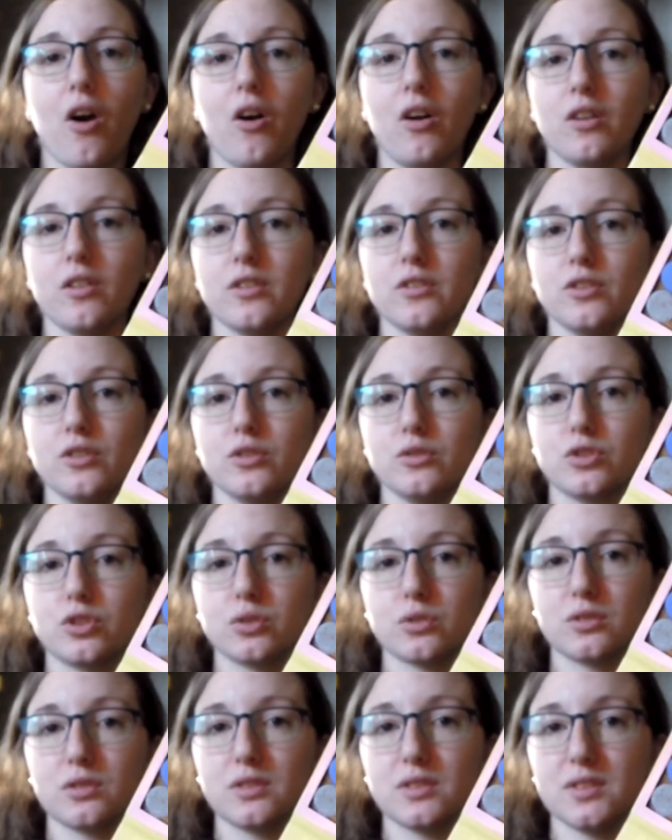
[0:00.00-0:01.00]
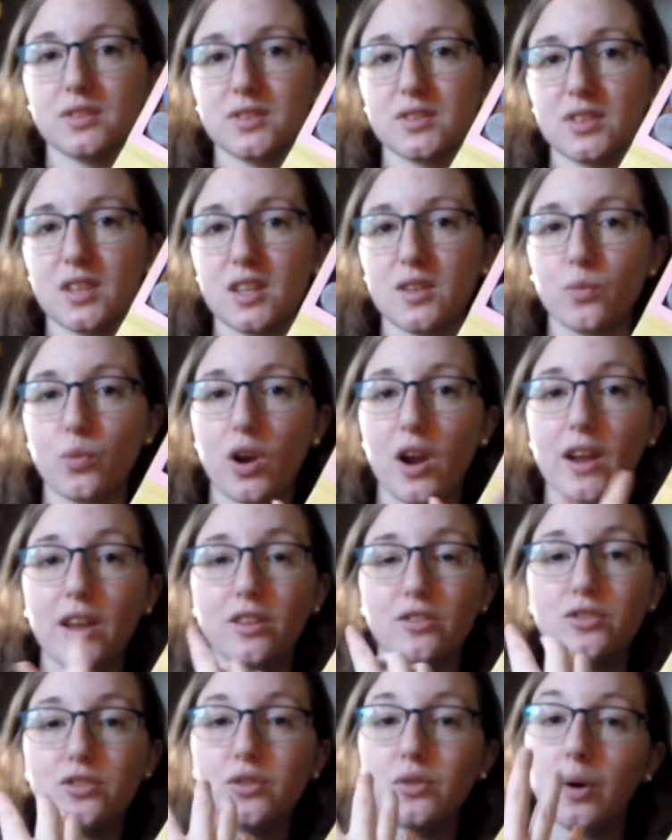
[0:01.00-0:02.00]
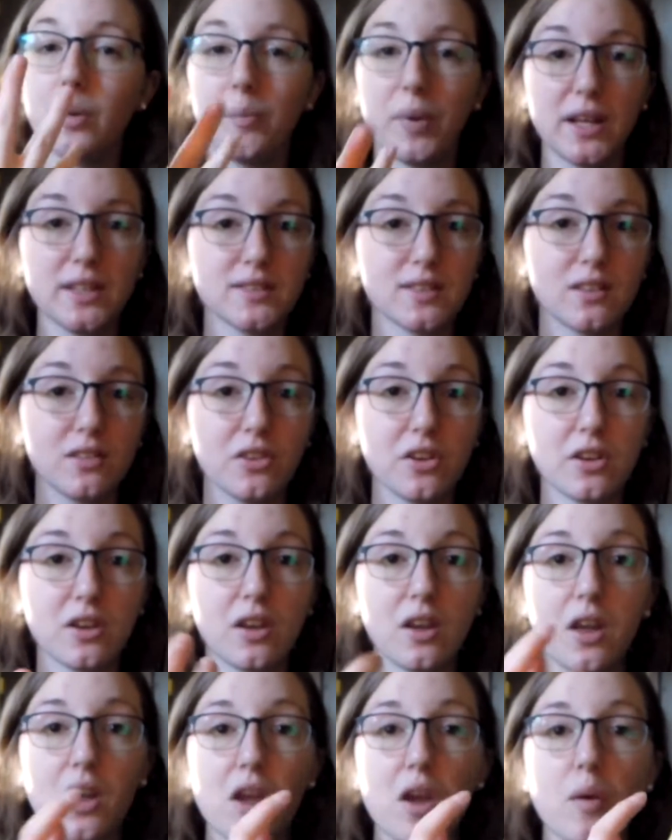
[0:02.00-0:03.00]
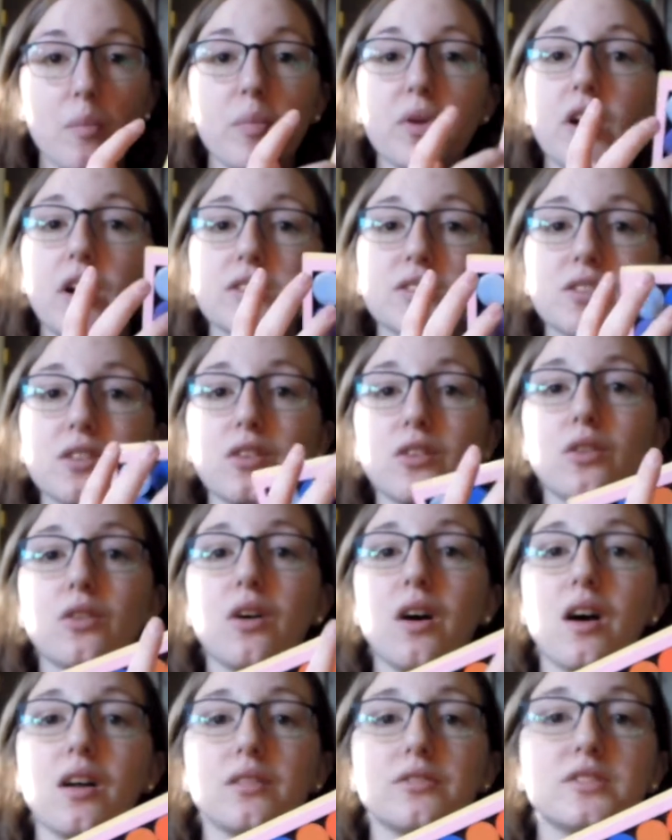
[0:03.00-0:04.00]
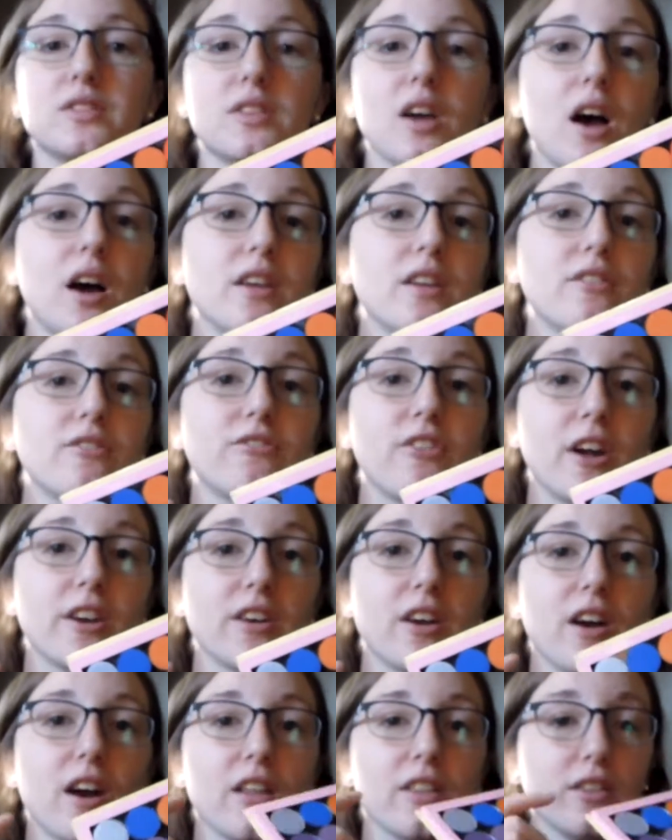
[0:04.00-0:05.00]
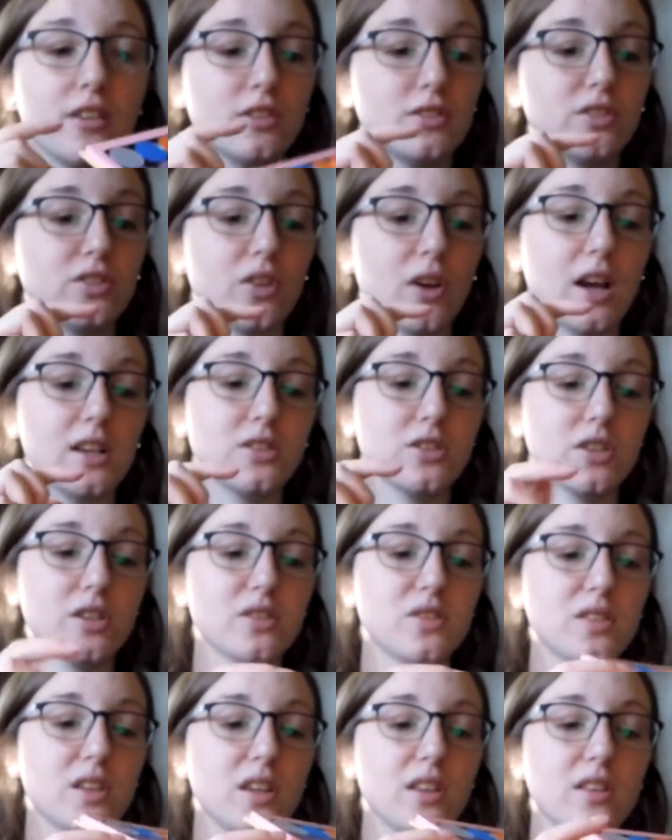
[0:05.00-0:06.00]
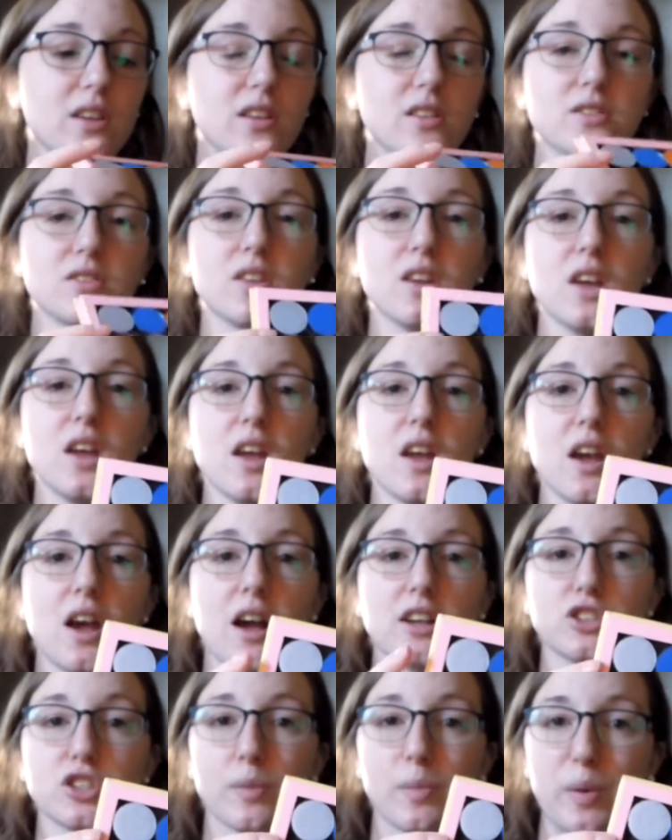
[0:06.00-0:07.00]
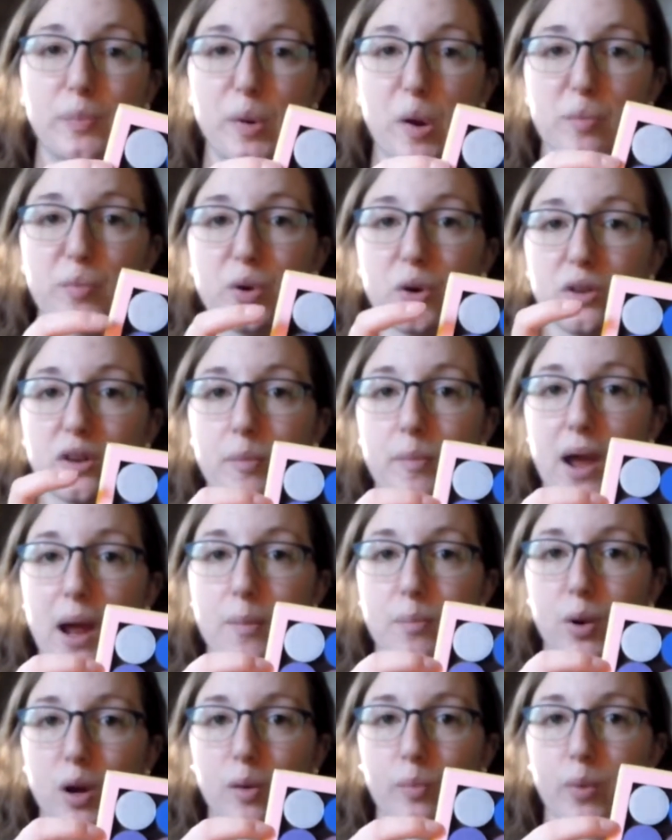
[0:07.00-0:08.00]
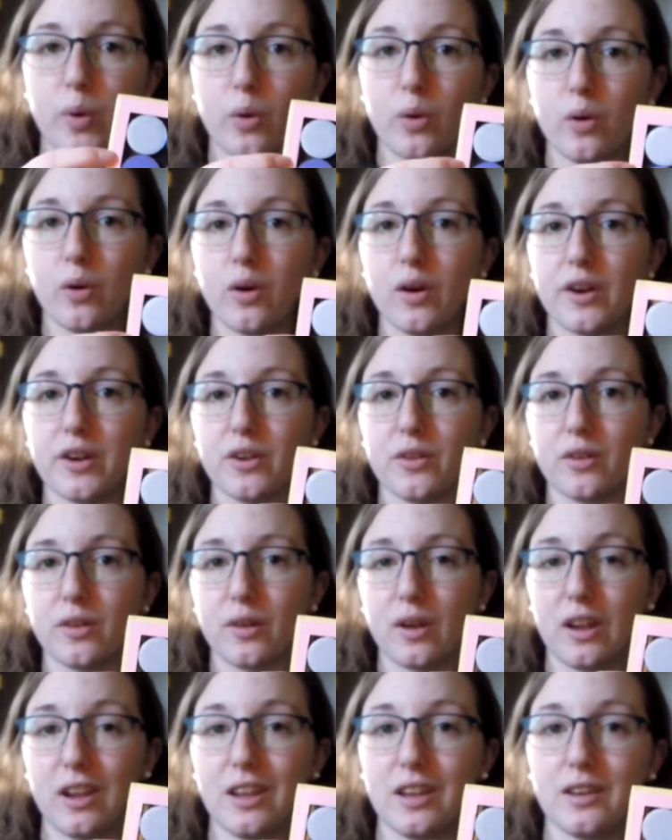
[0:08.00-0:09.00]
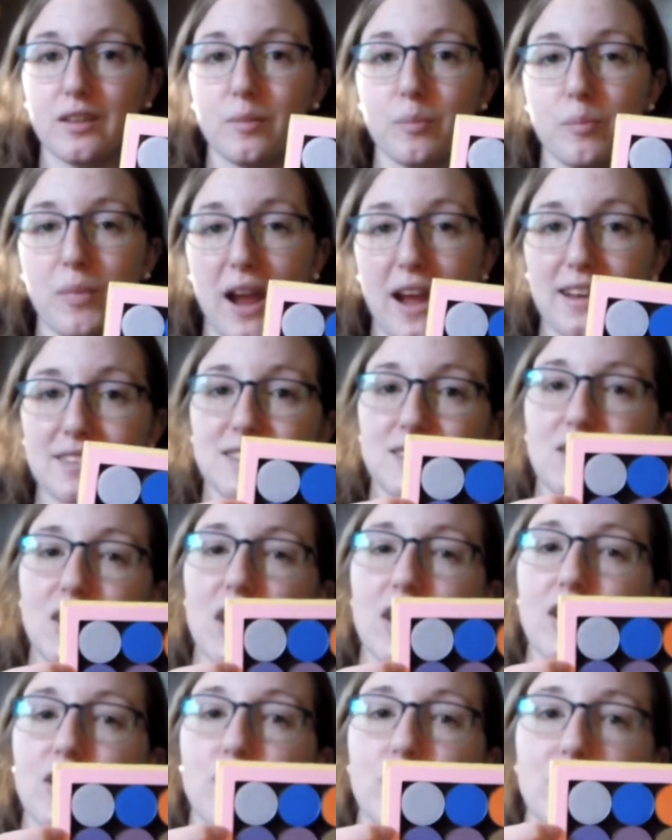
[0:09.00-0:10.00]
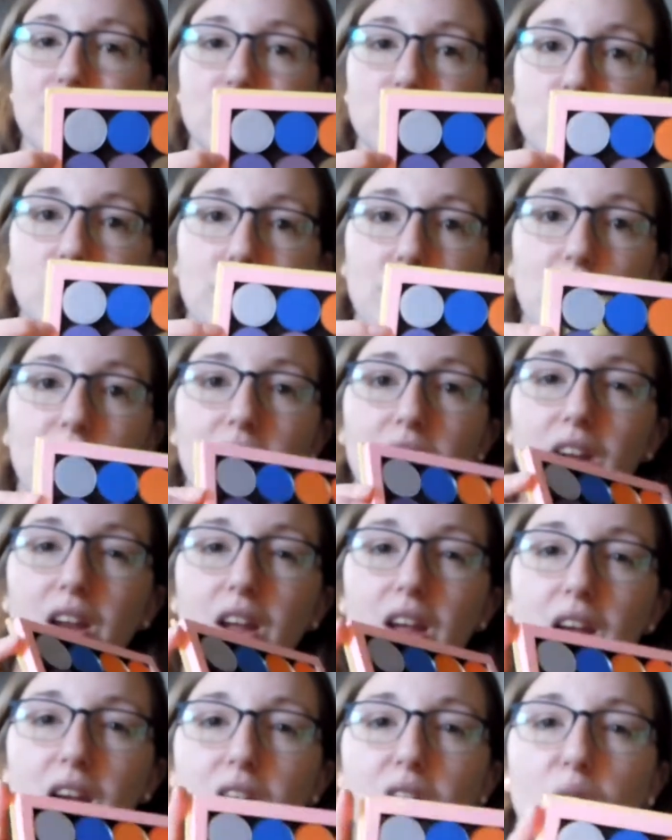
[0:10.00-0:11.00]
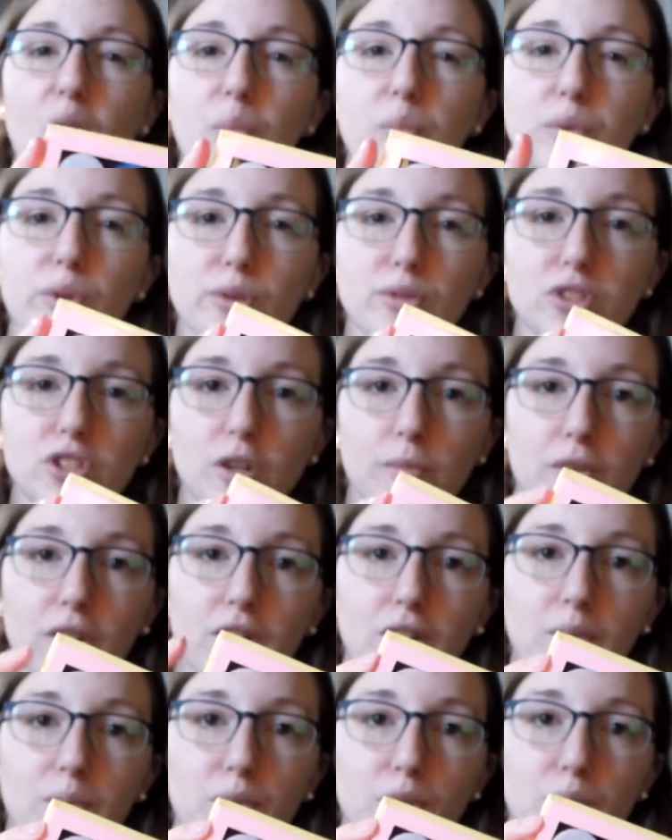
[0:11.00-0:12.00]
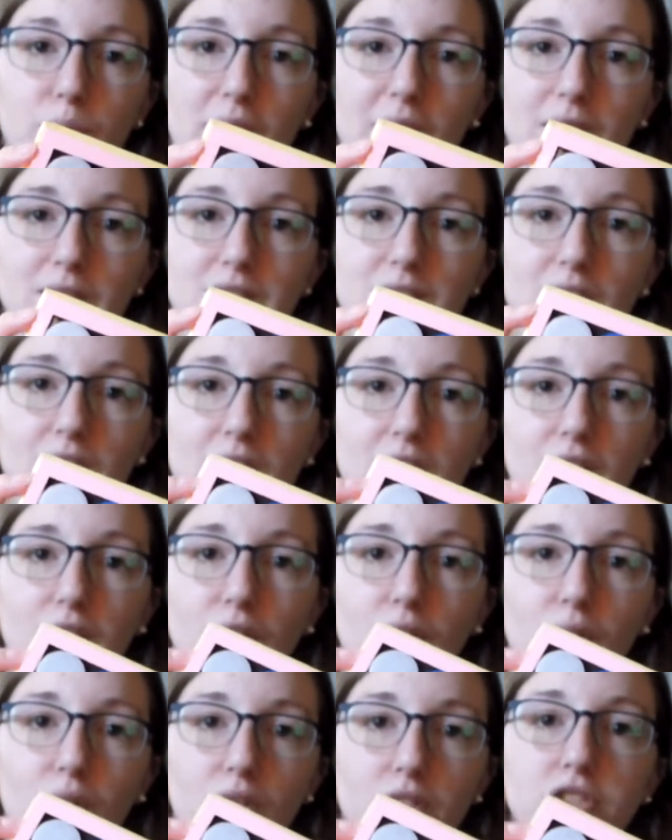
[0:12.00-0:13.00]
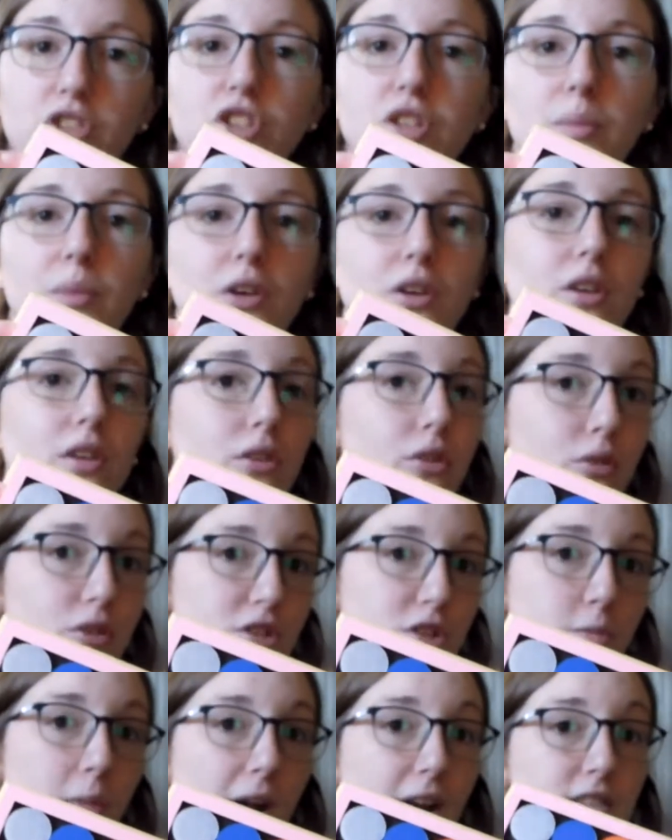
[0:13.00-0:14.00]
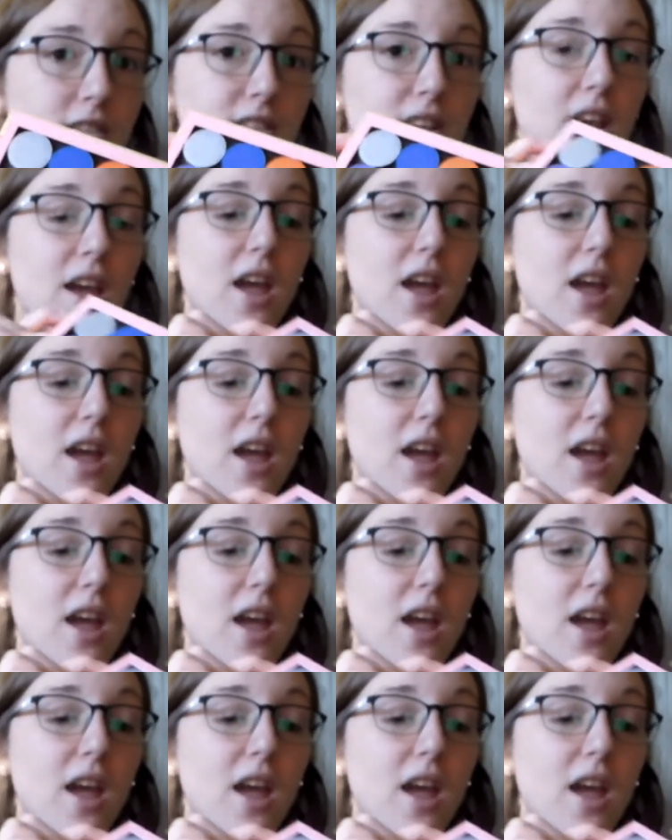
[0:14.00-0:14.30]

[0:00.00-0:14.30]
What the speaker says: all the neutrals where I could do a basic look, but also a ton of fun colors. So as you can see, there's a shimmer purple and a matte purple, a green matte and a green shimmer, a blue shimmer and a blue matte, and an orange shimmer and an orange matte.